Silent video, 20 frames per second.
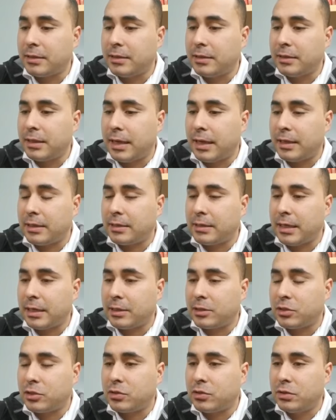
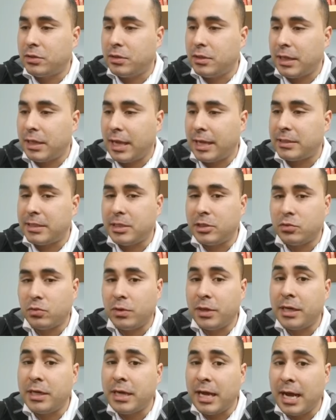
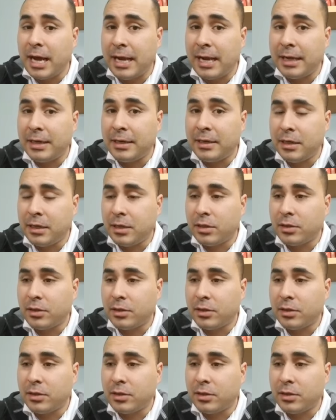1929,